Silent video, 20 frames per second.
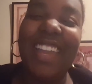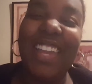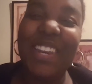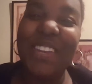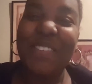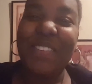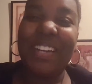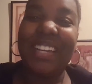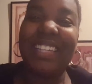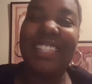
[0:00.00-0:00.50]

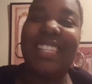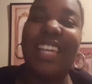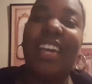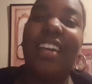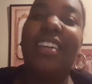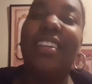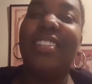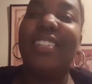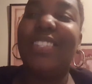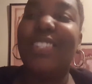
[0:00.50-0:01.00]
Anyways,
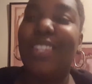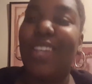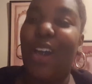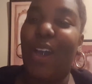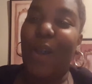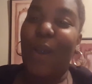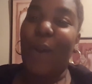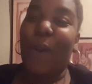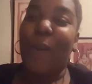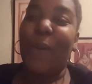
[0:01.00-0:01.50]

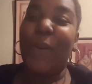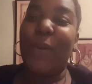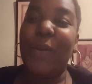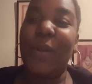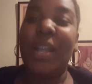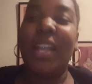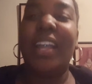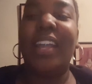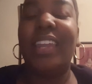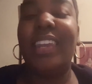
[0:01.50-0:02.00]
so,
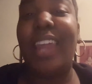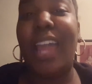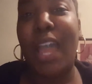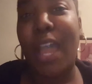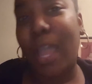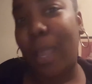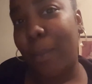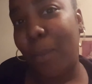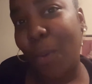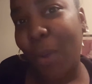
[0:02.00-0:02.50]
and
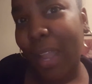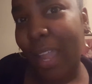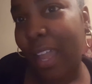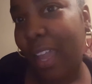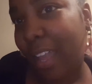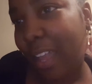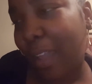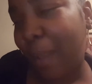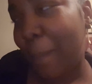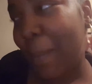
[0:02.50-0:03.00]
hey boy,
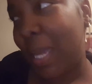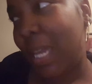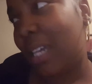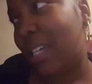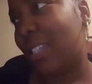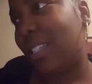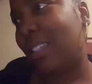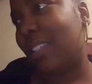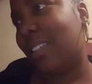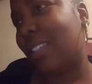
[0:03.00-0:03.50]
hey,
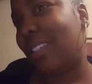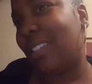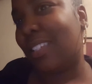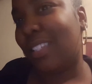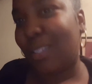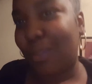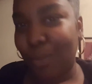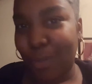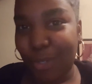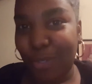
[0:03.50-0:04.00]
because
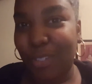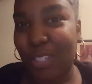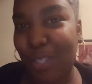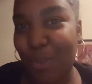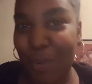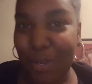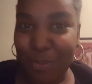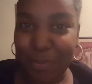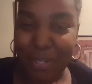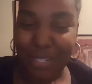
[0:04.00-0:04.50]
it's some dudes
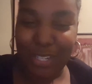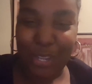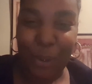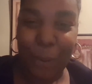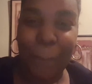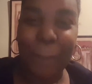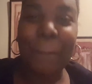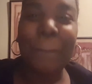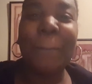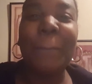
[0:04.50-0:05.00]
that watch my
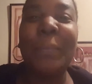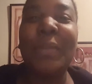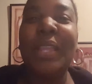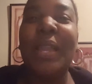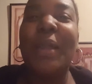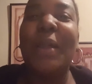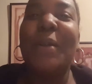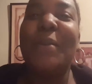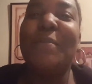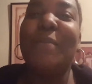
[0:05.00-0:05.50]
channel.
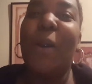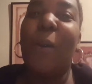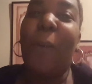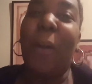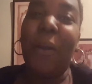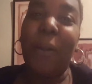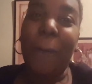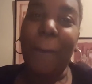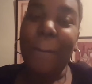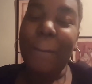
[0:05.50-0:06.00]
But
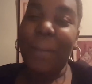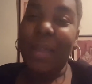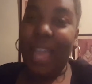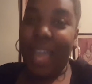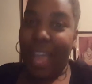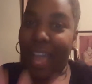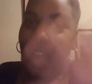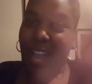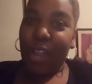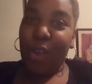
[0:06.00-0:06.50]
welcome
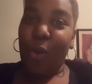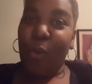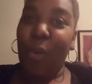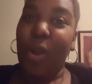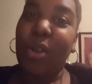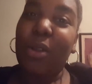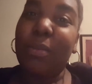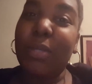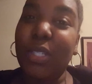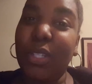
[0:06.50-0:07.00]
back.
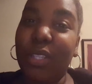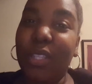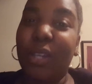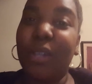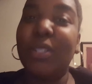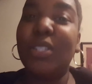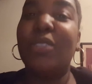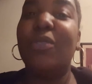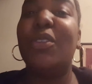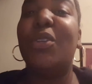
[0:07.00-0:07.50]
Welcome to
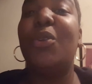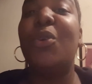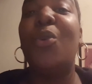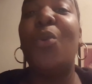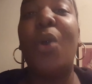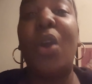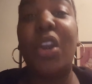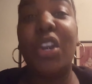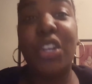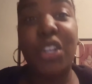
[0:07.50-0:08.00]
those of you
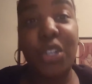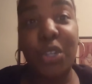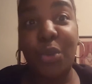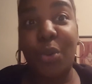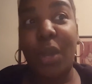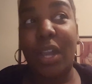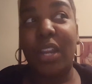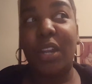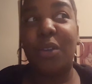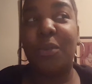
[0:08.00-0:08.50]
who are
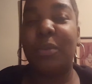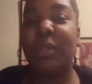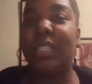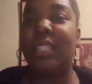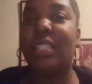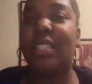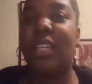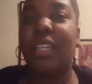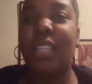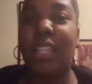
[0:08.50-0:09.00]
new. I don't
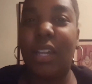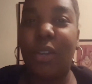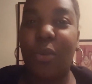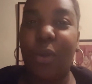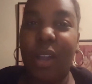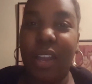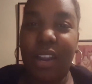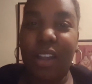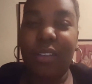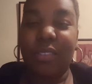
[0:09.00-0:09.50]
really say that
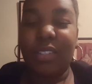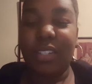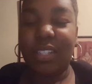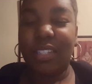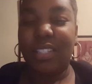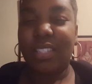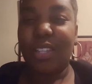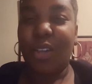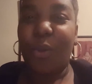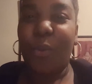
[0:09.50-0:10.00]
quite
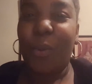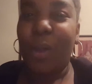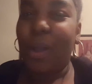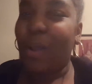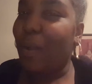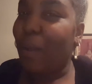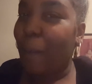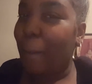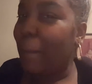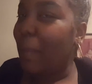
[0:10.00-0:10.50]
often, so
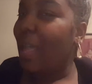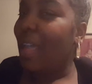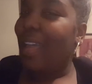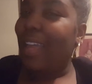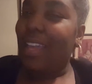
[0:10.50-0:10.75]
welcome.